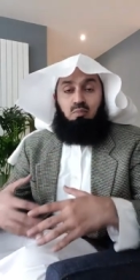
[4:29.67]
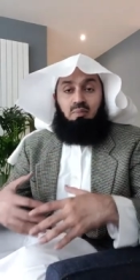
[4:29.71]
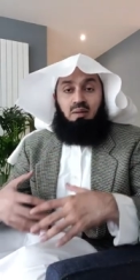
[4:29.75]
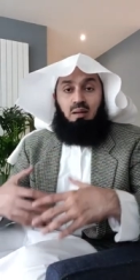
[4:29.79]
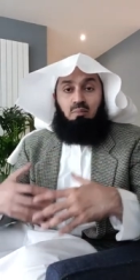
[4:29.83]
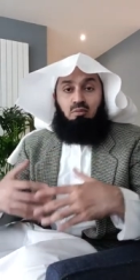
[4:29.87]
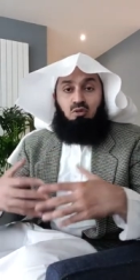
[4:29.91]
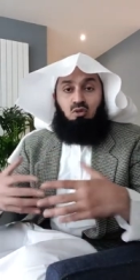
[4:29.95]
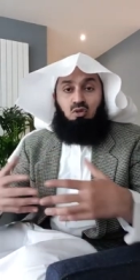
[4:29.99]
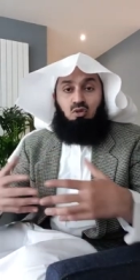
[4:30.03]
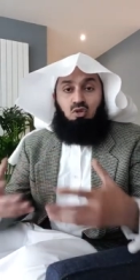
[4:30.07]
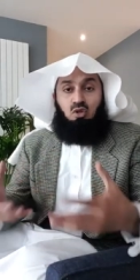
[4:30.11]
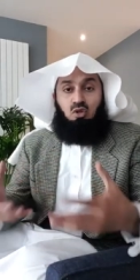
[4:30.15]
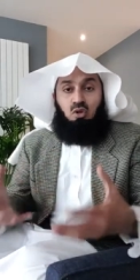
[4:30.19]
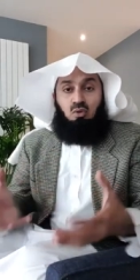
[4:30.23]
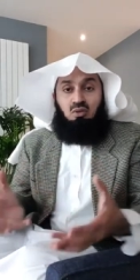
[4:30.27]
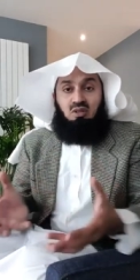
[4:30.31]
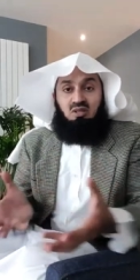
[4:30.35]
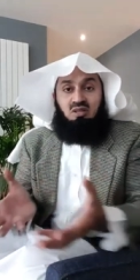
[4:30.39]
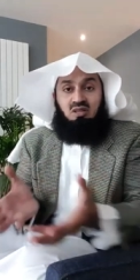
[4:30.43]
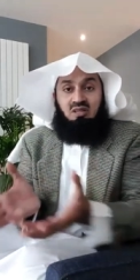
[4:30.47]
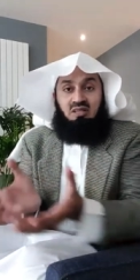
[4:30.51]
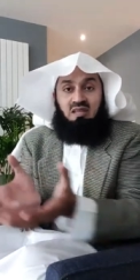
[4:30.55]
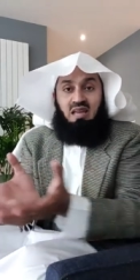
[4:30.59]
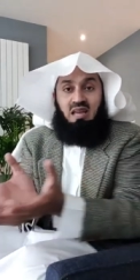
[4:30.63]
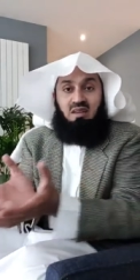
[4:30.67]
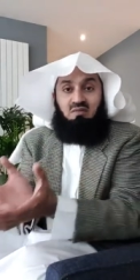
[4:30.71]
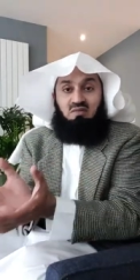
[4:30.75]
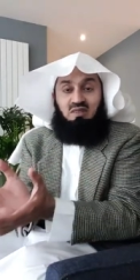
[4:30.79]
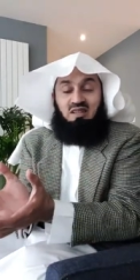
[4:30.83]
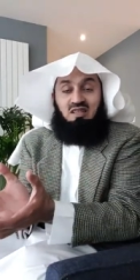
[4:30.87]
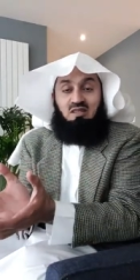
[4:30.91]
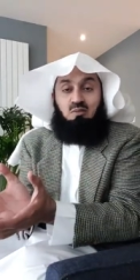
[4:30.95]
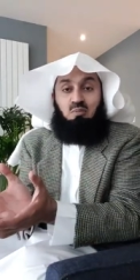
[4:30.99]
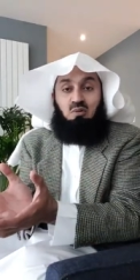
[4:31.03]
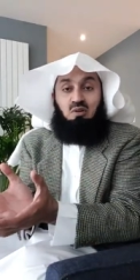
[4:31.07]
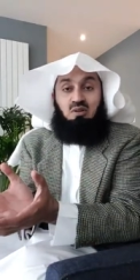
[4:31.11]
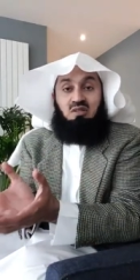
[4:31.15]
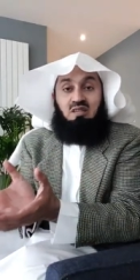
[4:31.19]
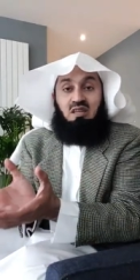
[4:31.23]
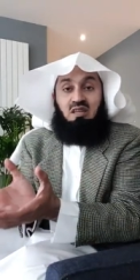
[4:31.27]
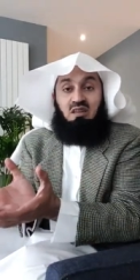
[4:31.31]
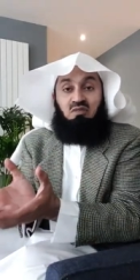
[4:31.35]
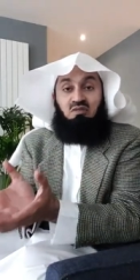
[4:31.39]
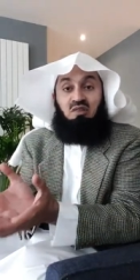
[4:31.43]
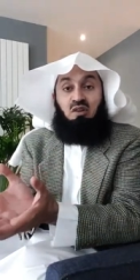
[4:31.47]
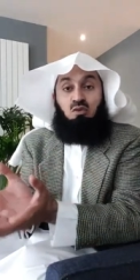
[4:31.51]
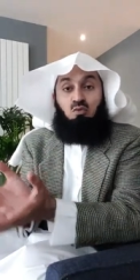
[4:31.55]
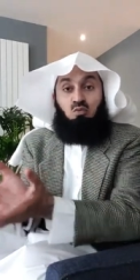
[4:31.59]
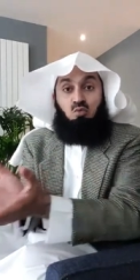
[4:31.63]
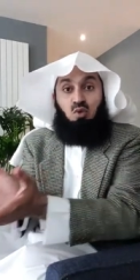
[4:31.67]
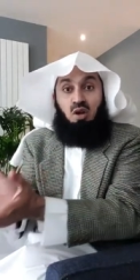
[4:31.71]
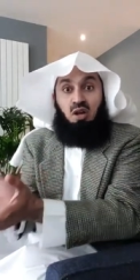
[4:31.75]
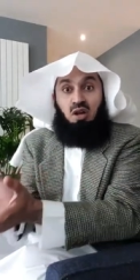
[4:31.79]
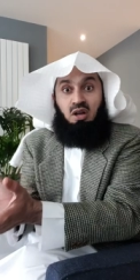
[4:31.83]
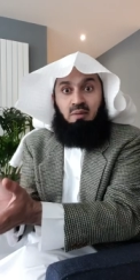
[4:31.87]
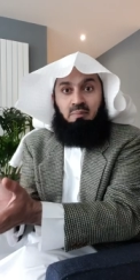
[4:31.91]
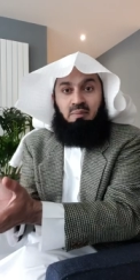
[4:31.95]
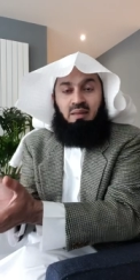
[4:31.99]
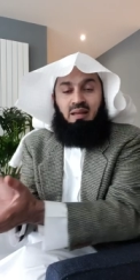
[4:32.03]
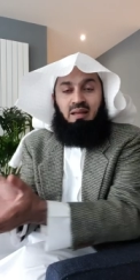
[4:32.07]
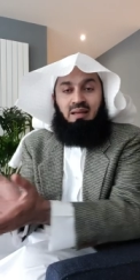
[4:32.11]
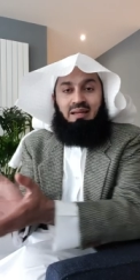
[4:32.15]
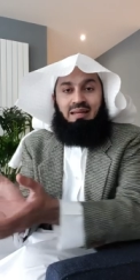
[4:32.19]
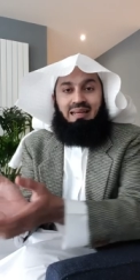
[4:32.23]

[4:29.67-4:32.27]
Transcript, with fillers: be able to show this as evidence, because if it were,